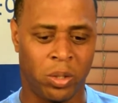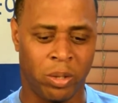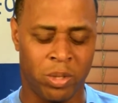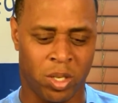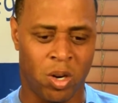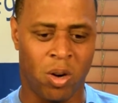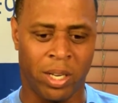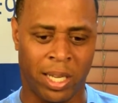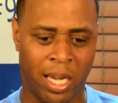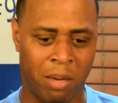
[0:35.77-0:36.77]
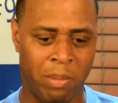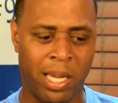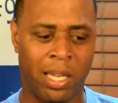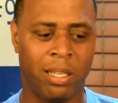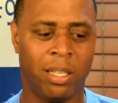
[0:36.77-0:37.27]
There was a call that came
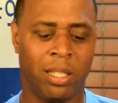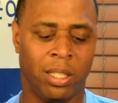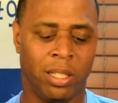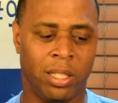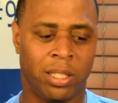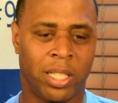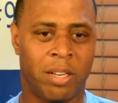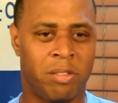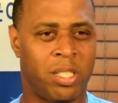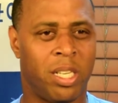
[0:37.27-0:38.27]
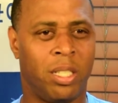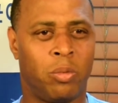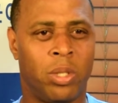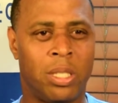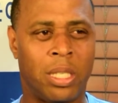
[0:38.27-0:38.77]
in that her son
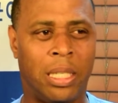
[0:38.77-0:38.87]
was